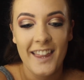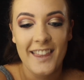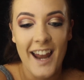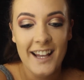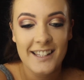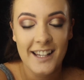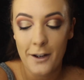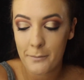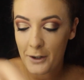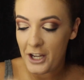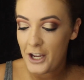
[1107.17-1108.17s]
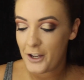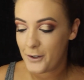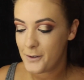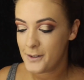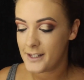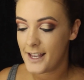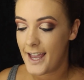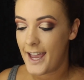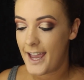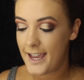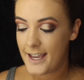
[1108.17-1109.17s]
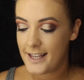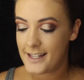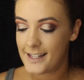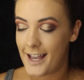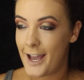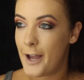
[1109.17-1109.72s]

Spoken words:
The next thing I'm going to use is,